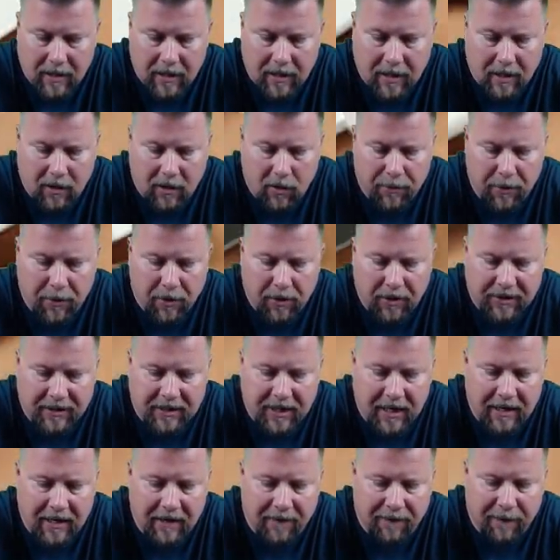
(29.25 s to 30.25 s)
I hope you're
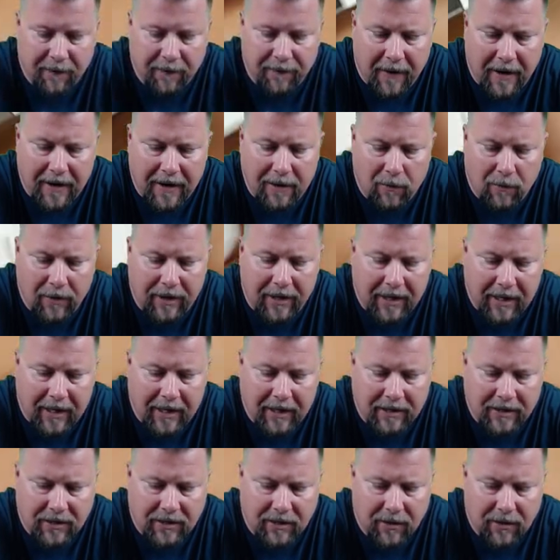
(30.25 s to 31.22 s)
excited for fight weekend, so